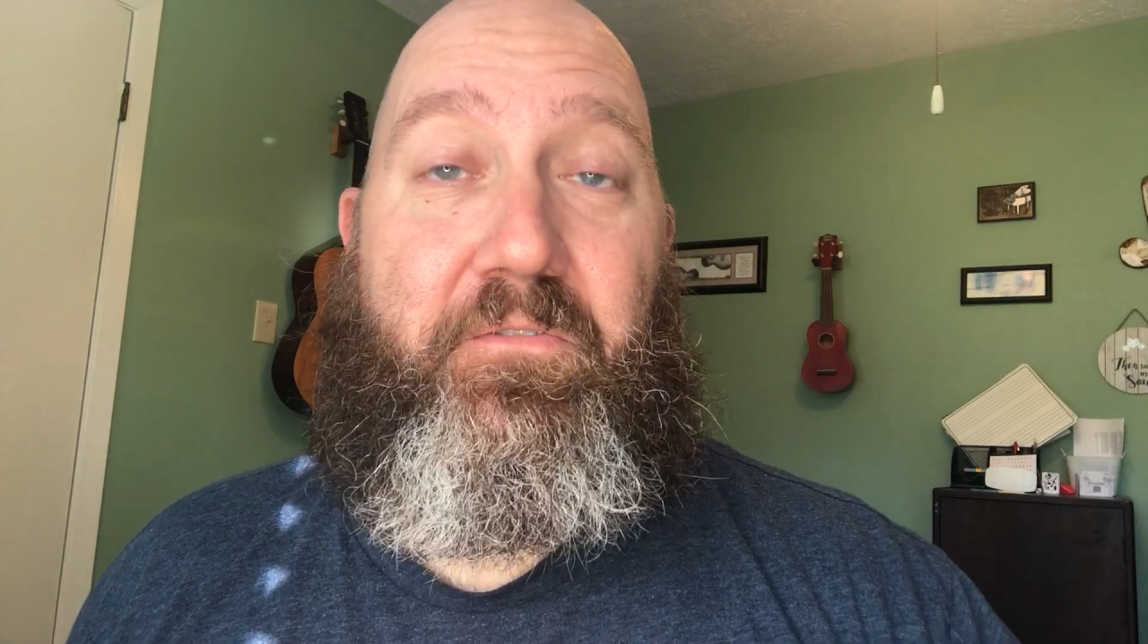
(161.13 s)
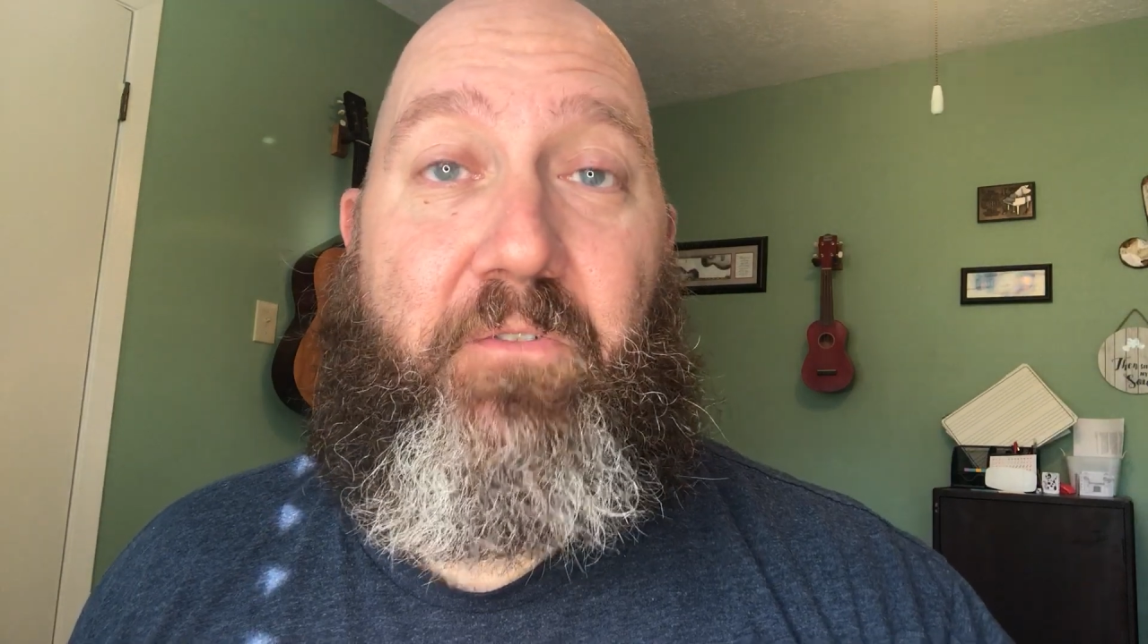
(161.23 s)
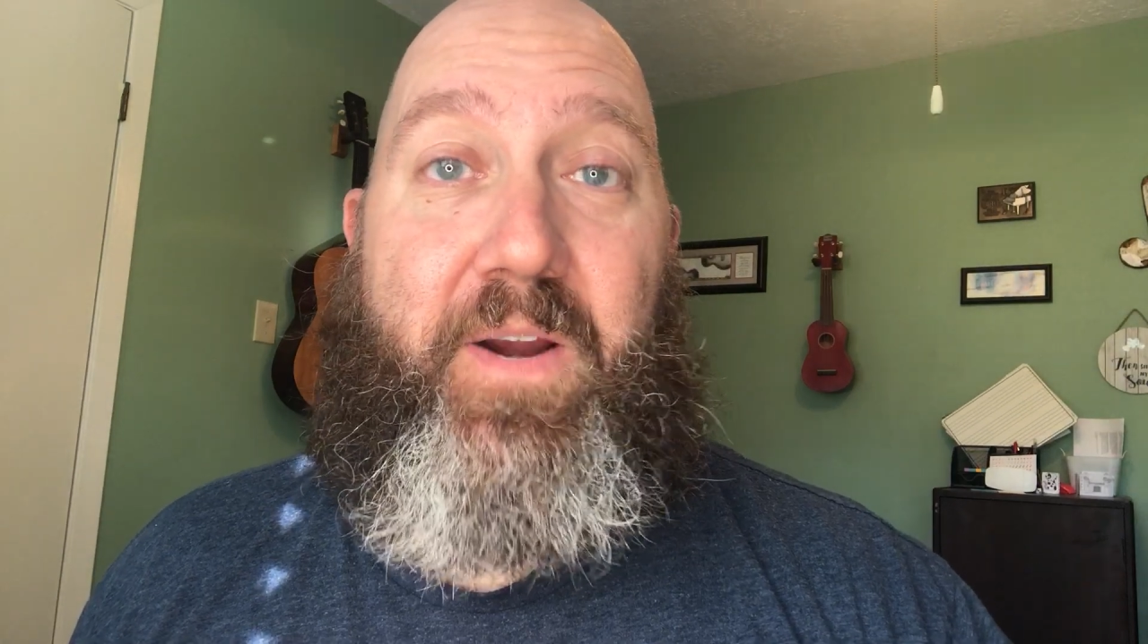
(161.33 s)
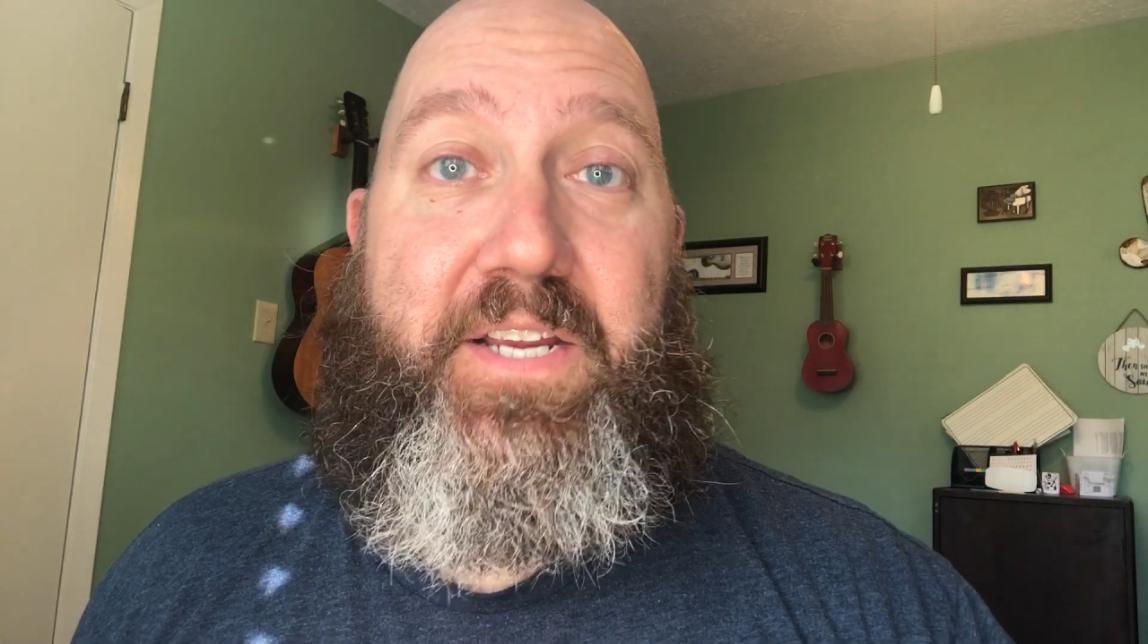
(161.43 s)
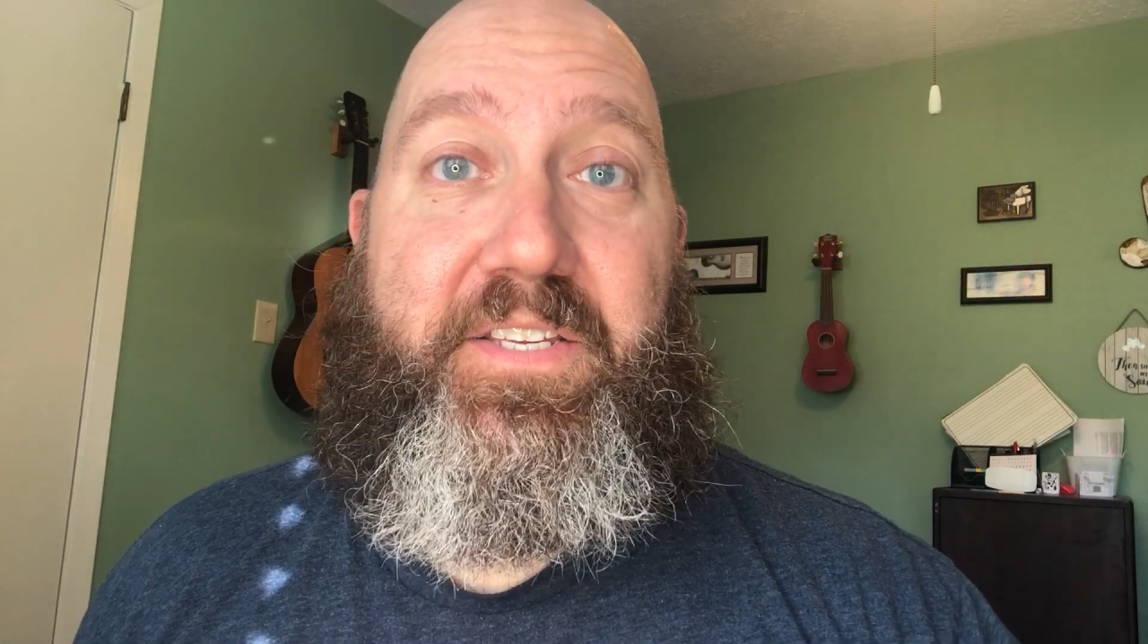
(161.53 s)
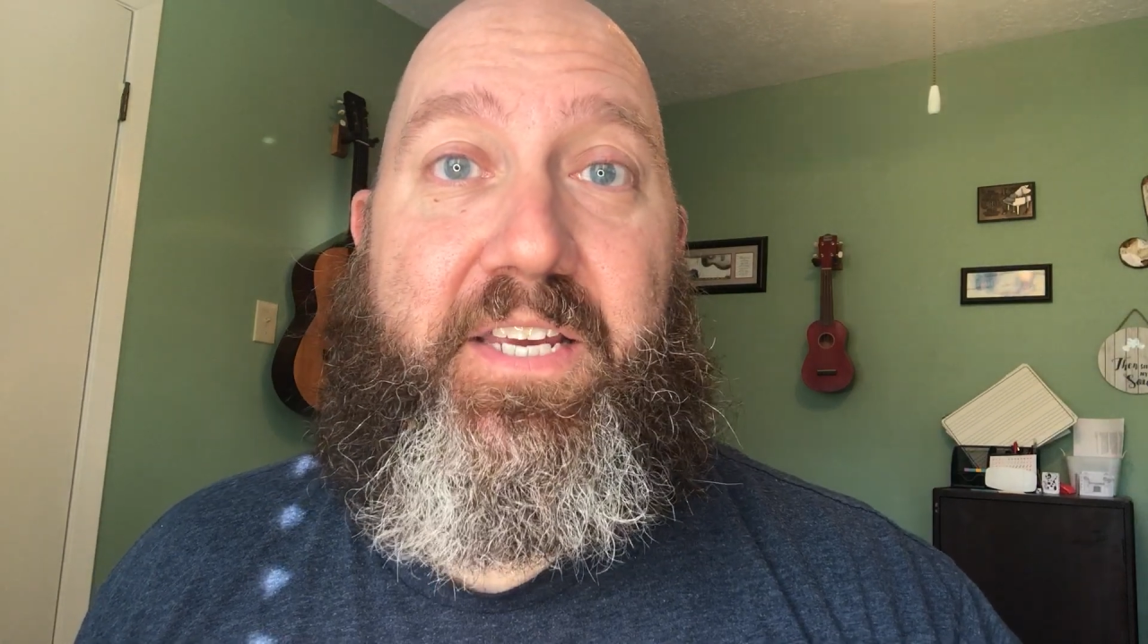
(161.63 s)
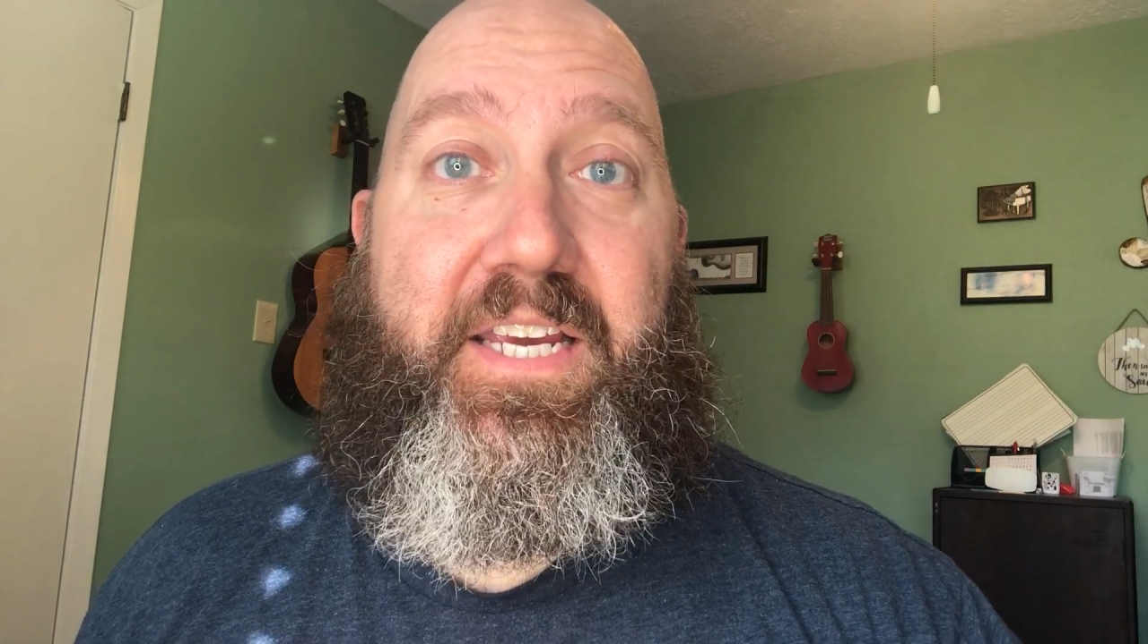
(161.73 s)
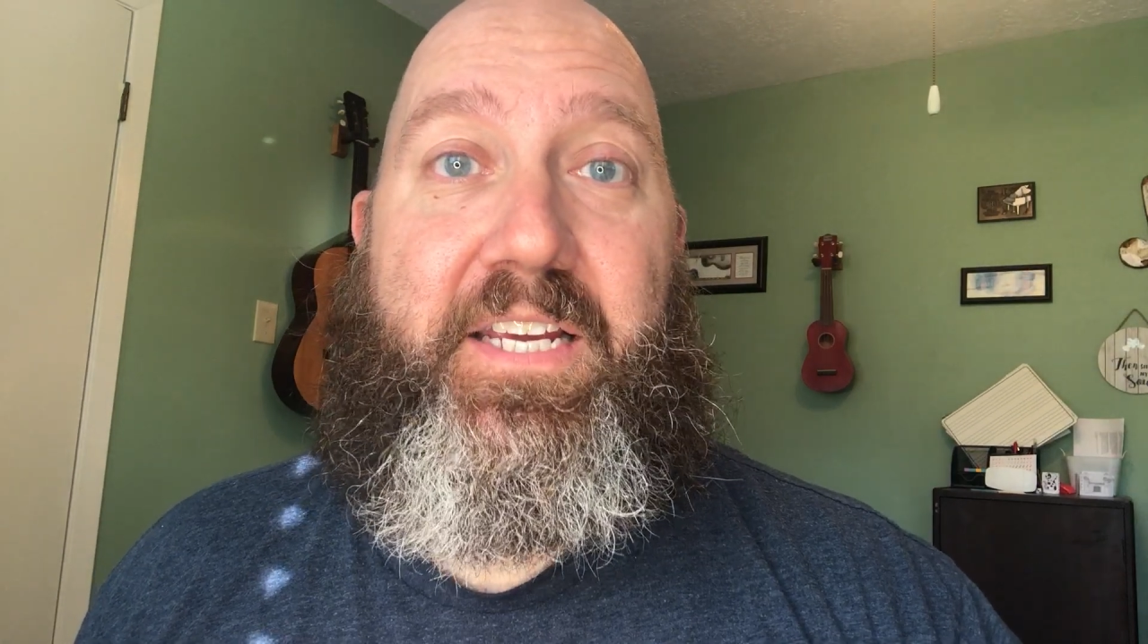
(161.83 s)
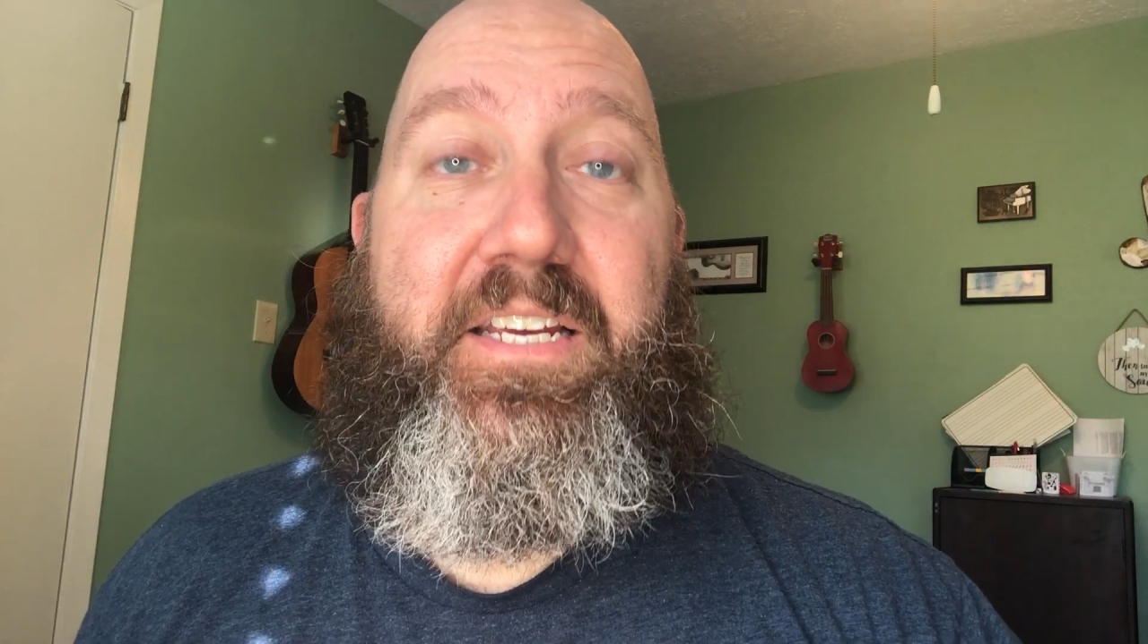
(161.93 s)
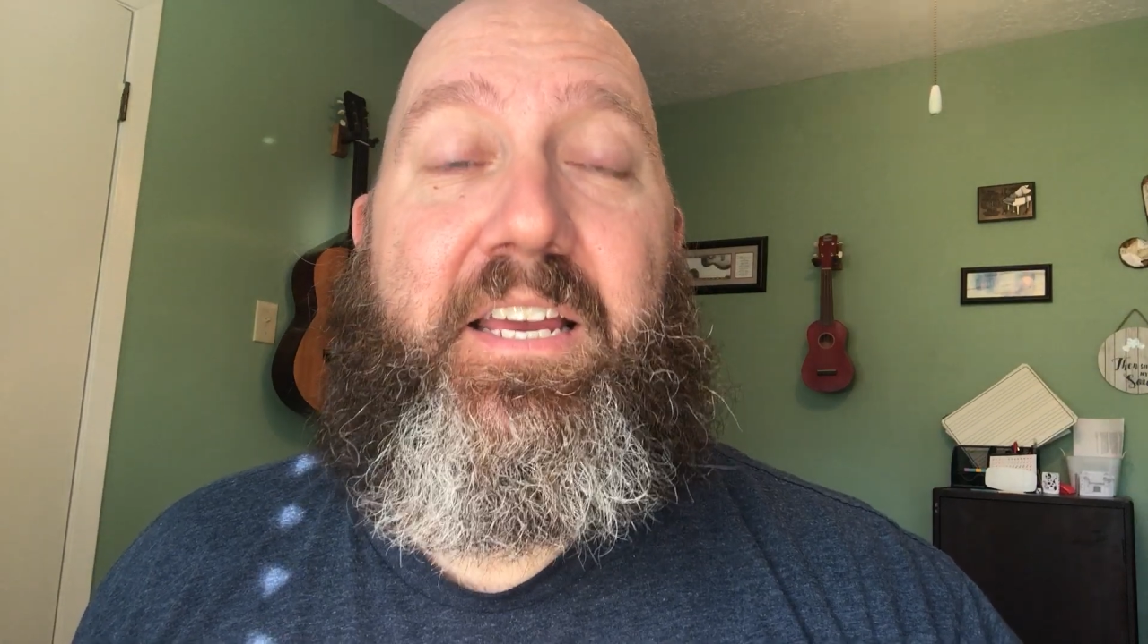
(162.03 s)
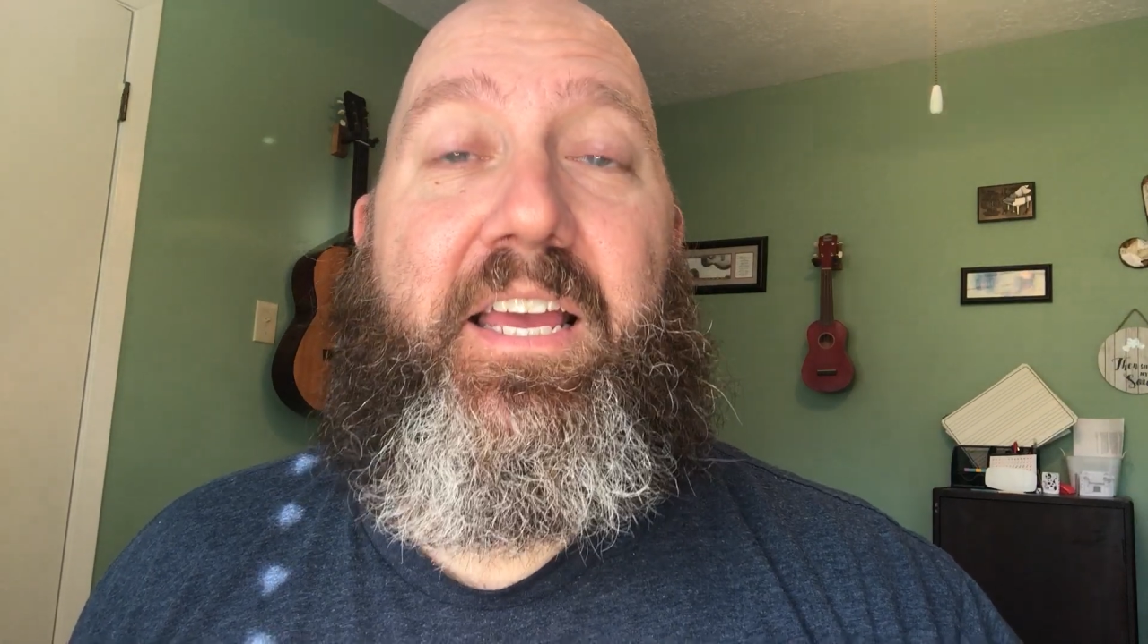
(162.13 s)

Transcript: phrasing,